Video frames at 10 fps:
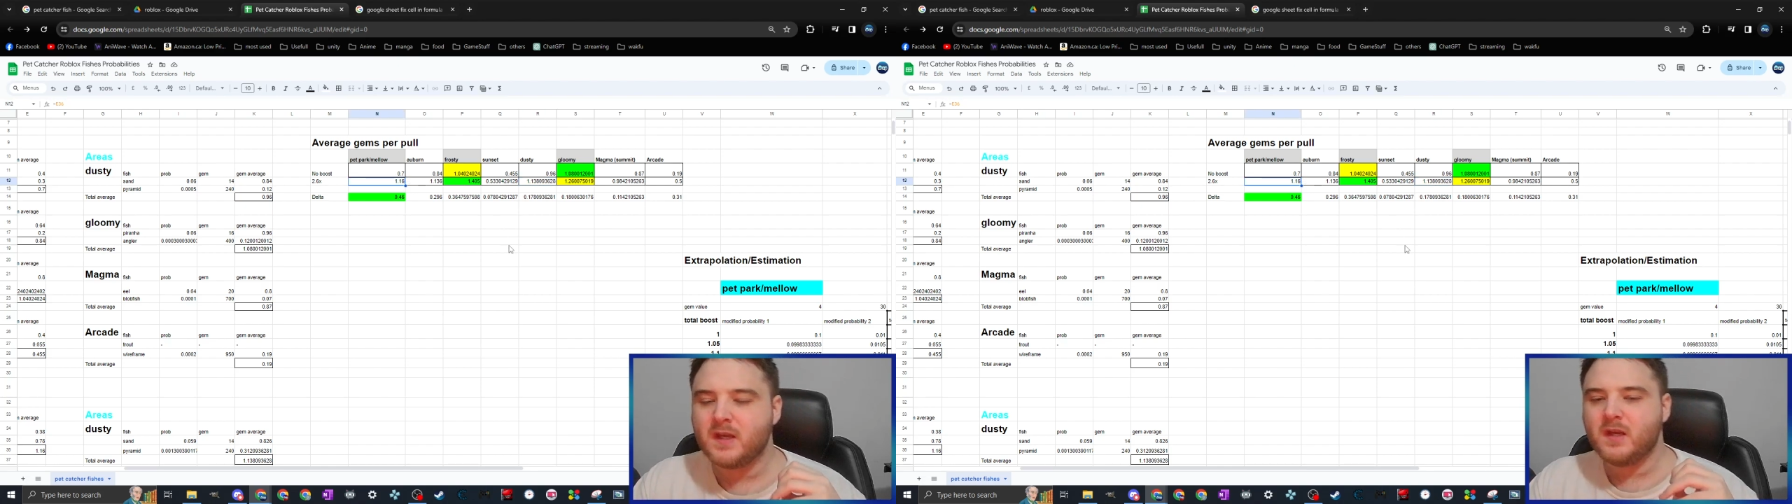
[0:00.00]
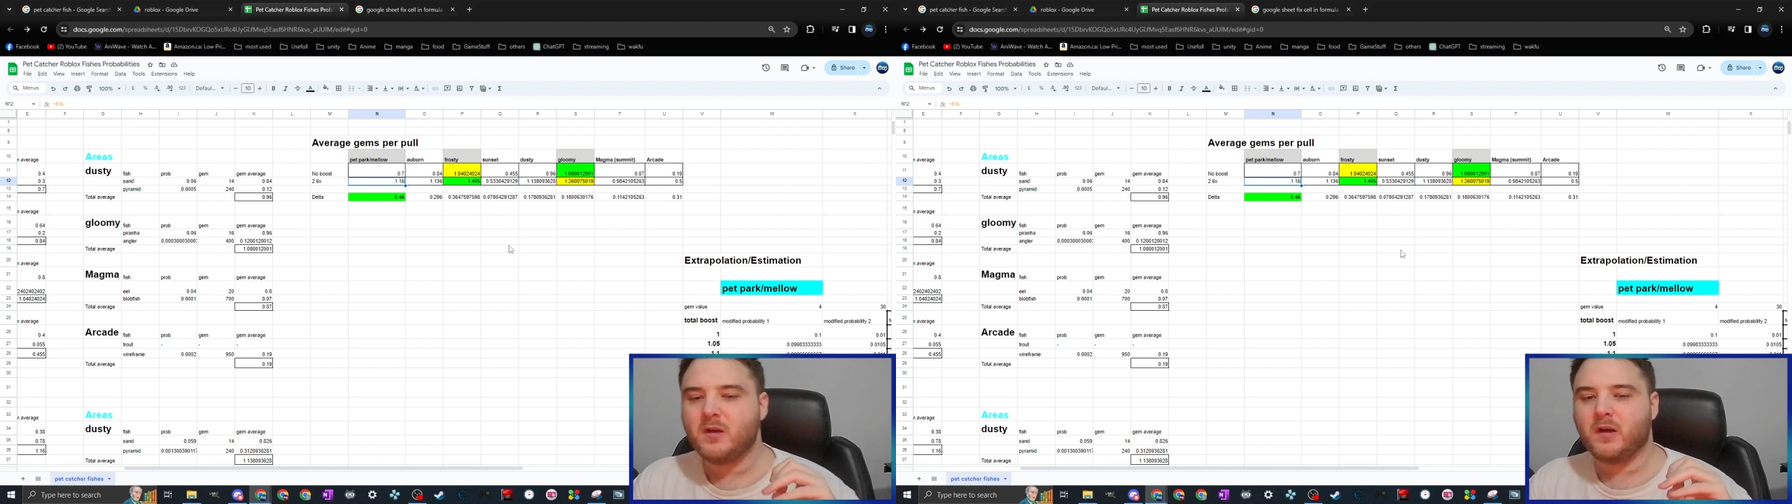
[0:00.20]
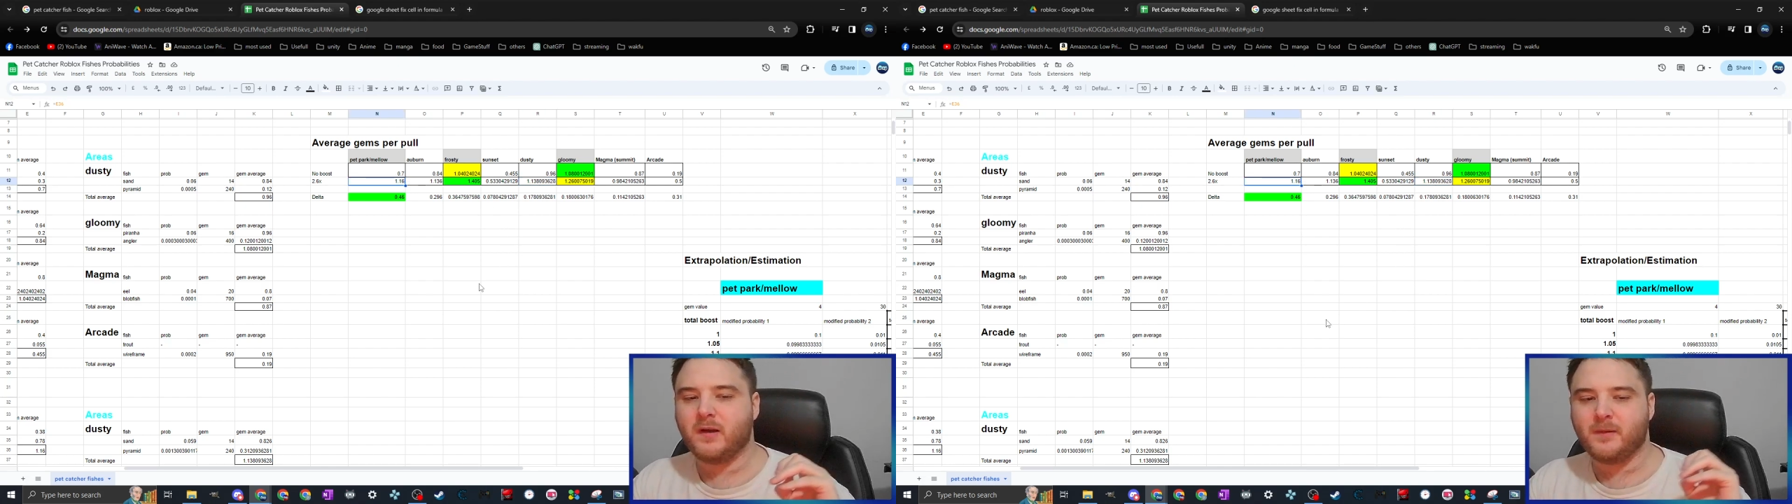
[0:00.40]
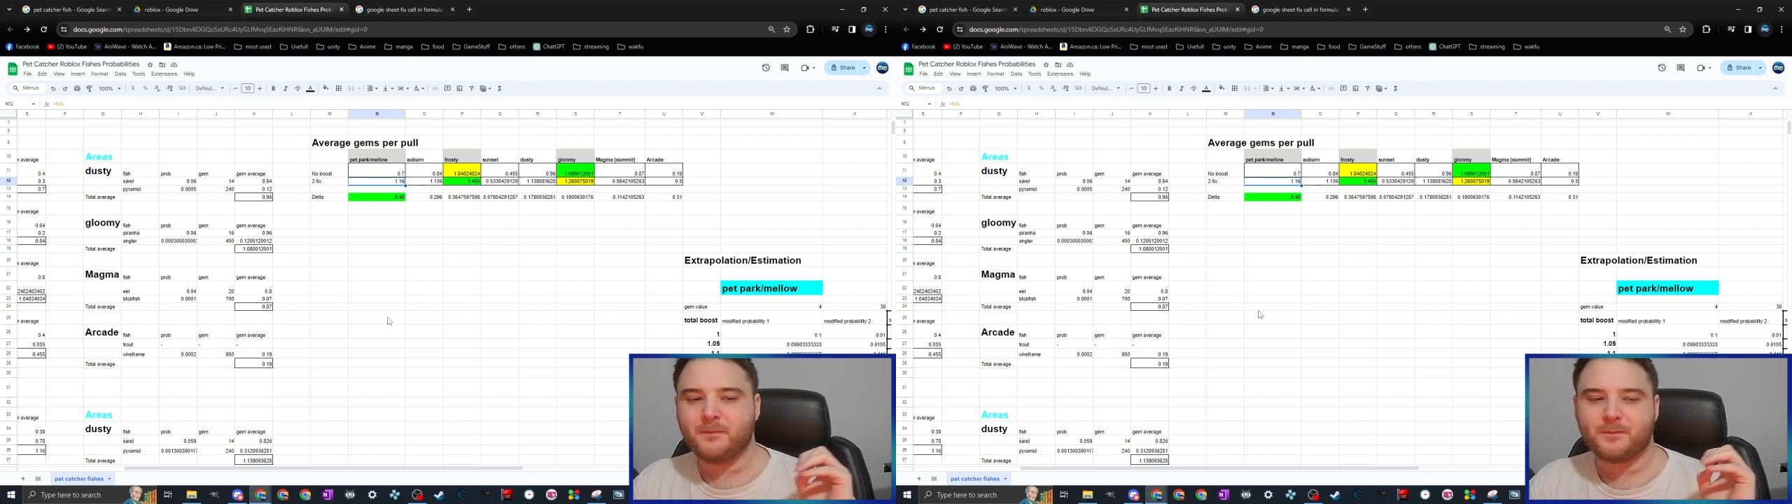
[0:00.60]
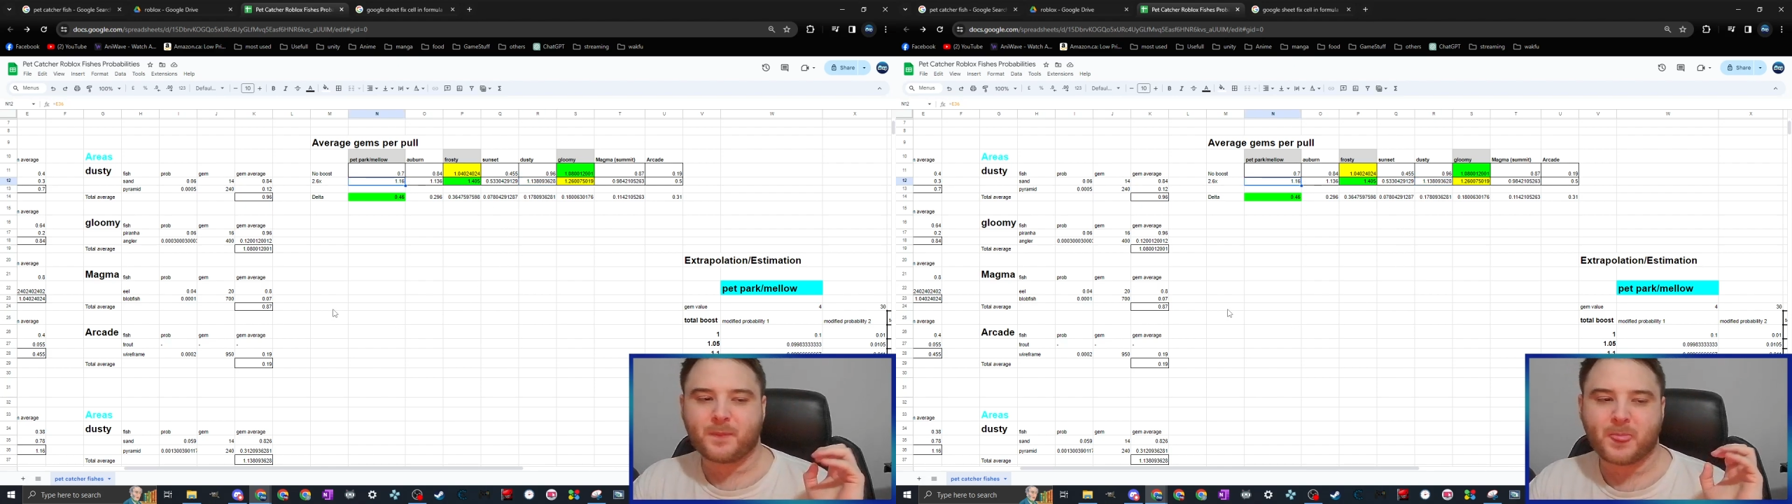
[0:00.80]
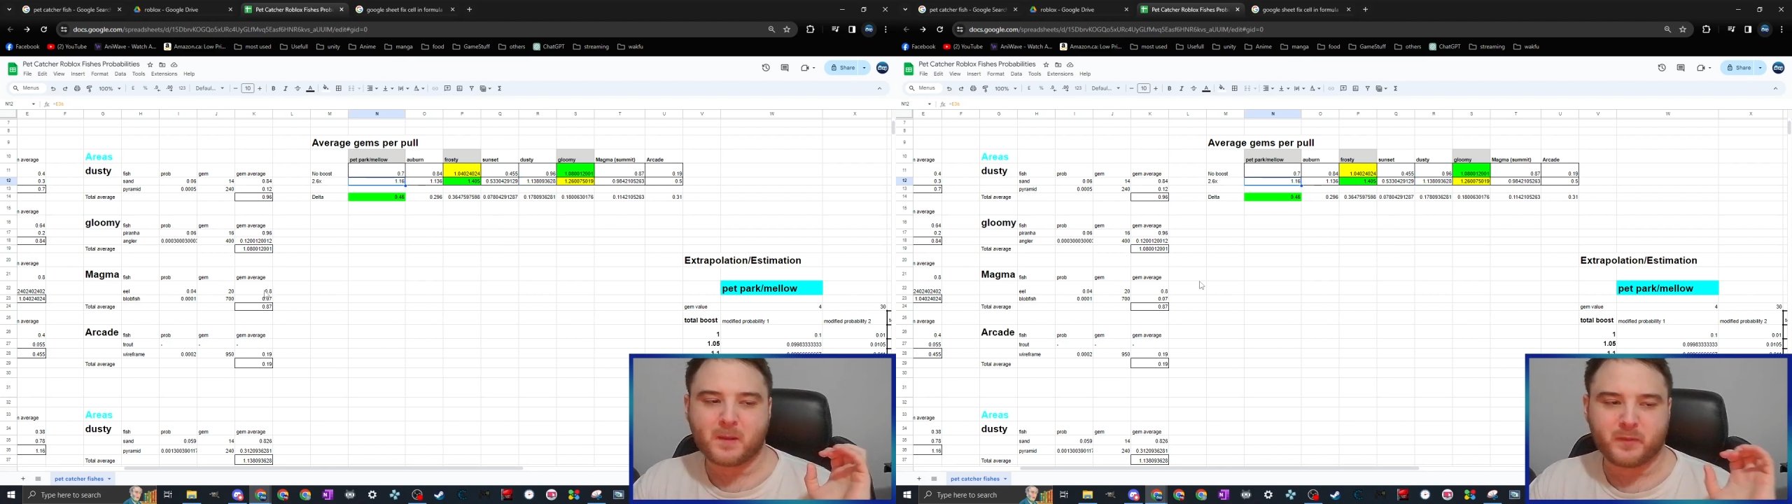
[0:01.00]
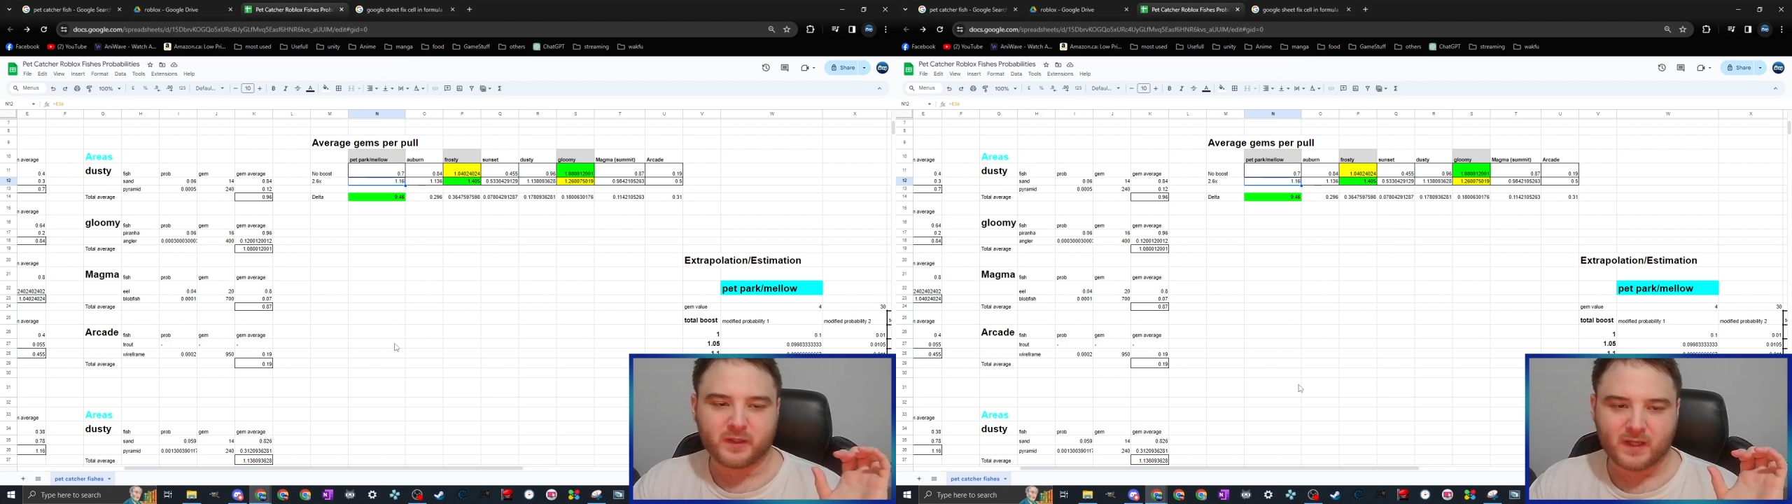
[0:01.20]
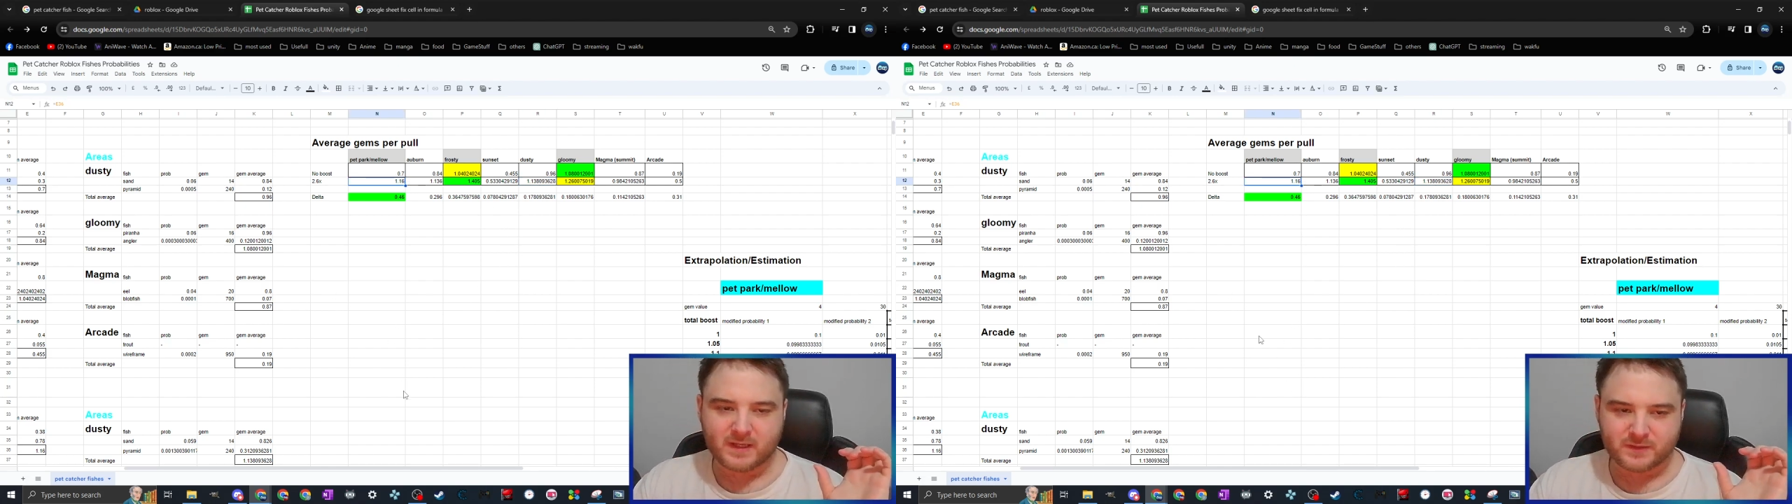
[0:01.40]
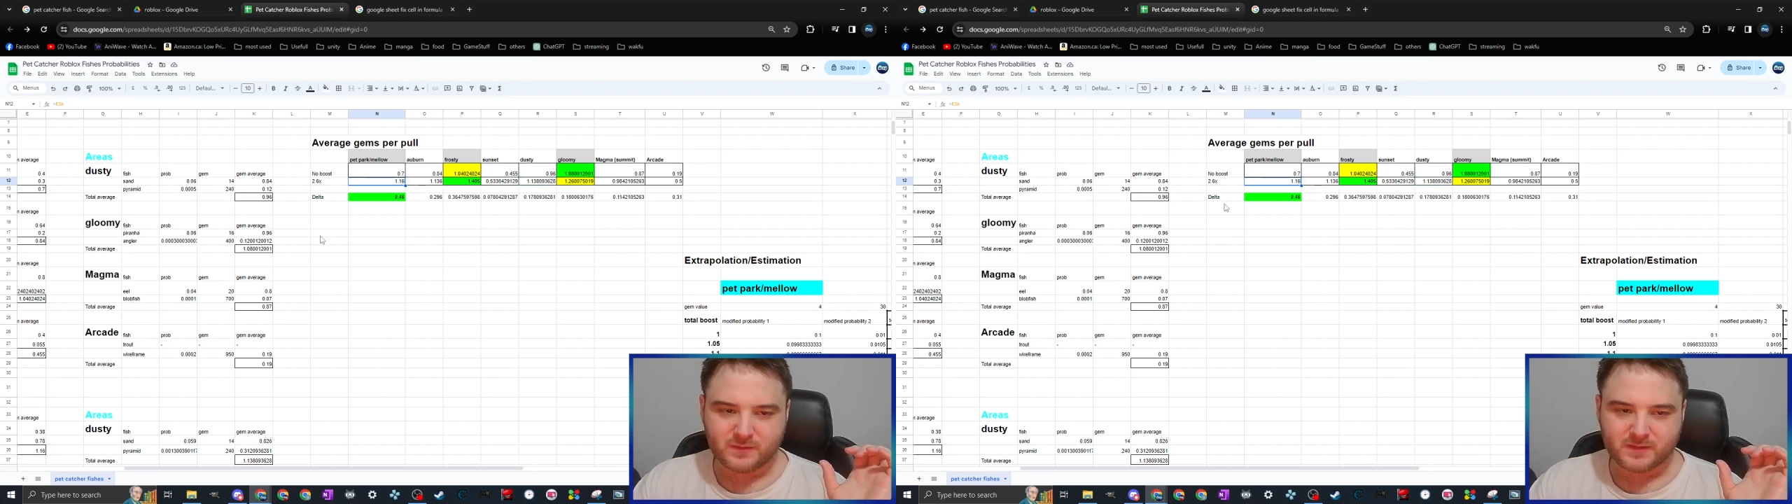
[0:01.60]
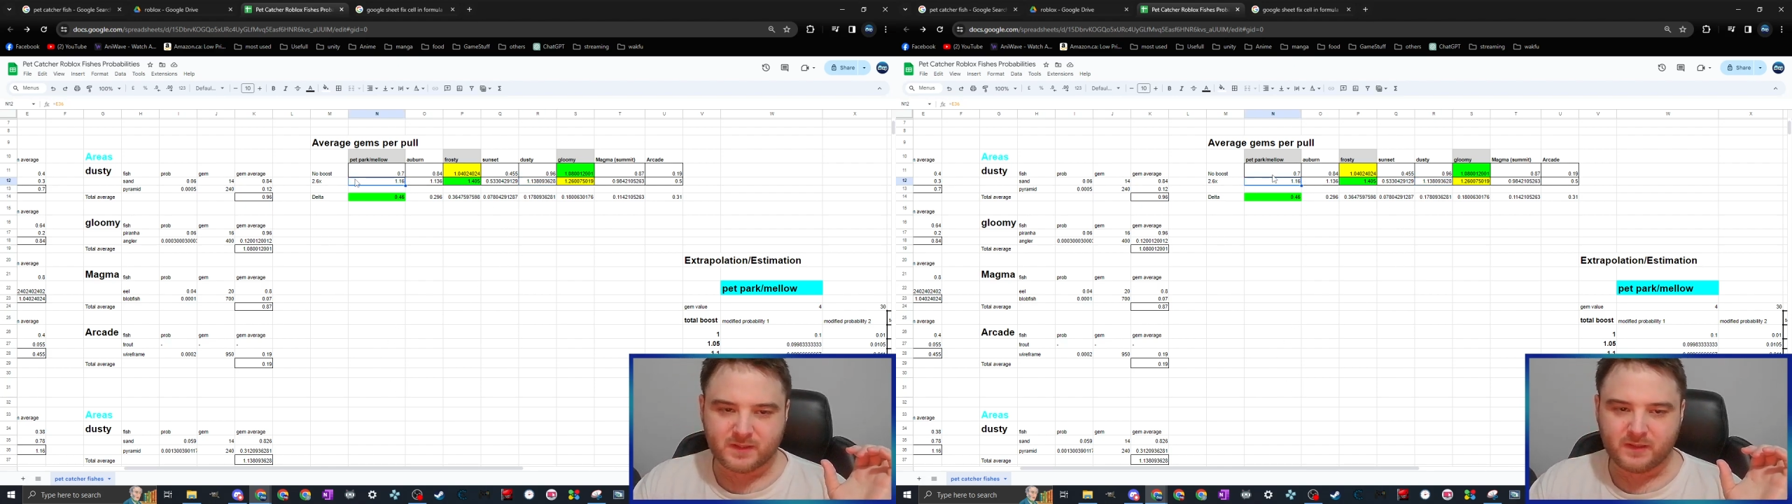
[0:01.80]
But as you
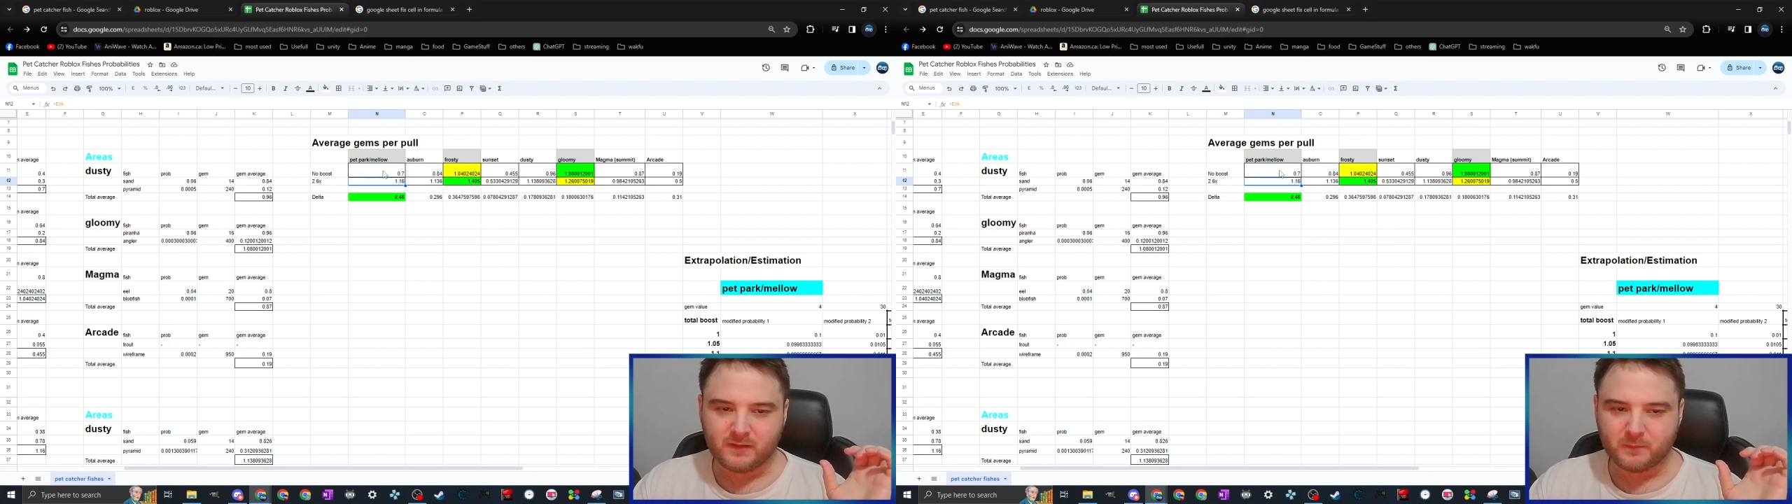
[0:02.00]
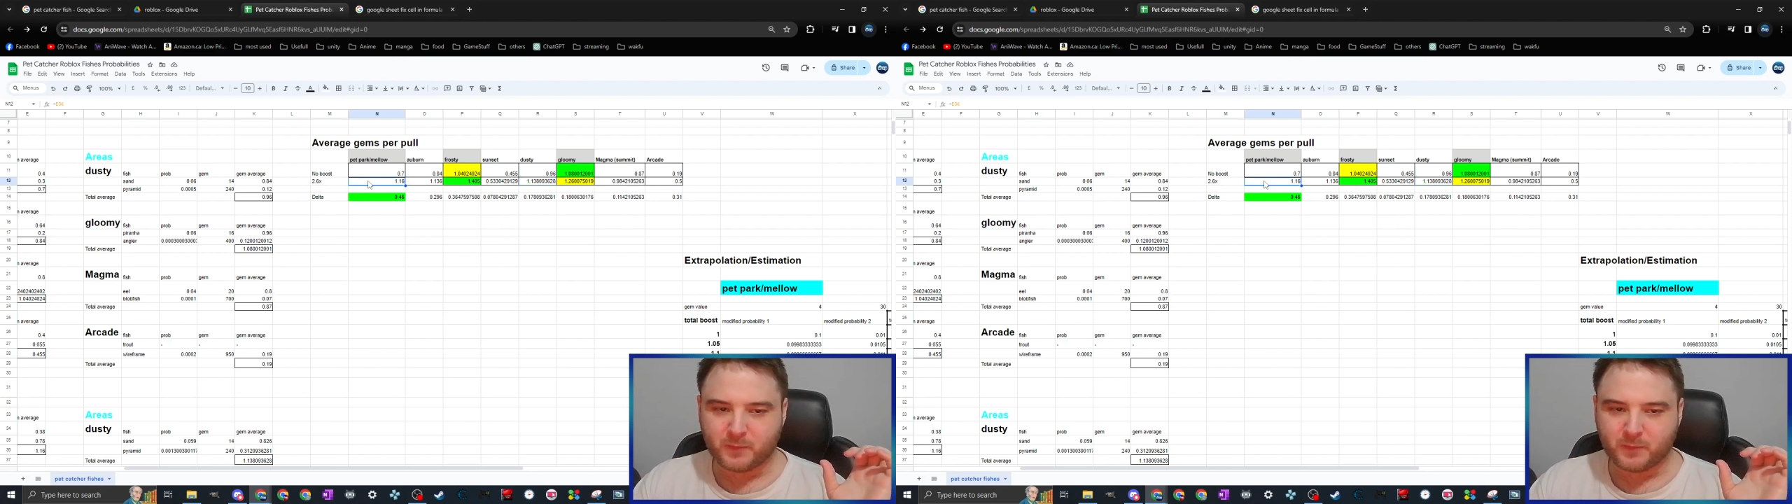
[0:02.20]
see,